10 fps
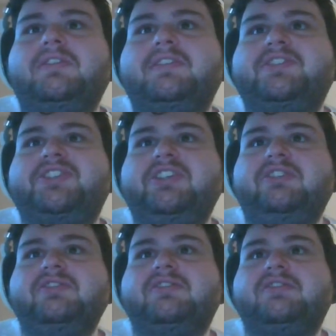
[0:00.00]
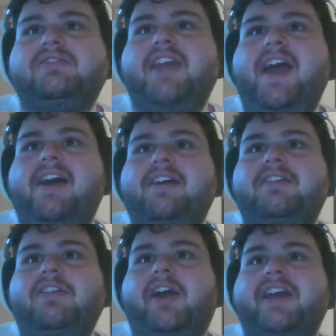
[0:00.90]
Shields, yeah,
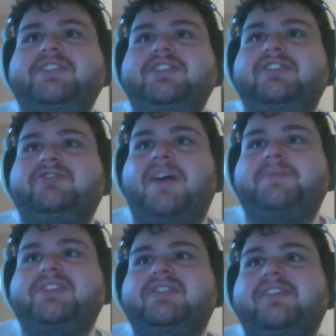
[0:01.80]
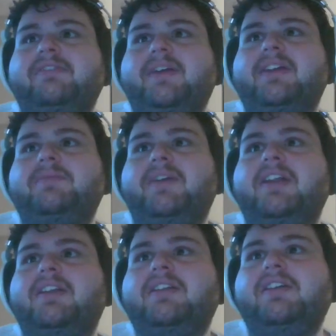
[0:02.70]
okay, he's just drop shield, never mind, but
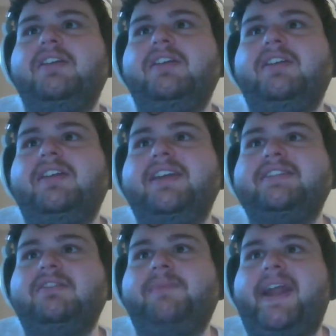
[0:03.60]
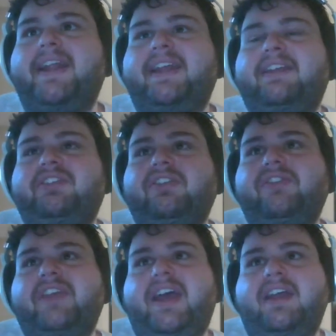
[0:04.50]
he gets a little panicky, shields
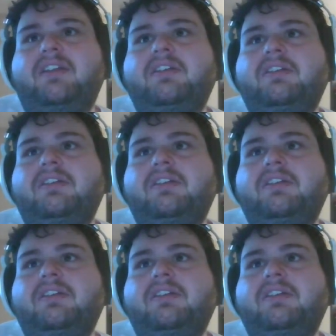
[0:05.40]
again.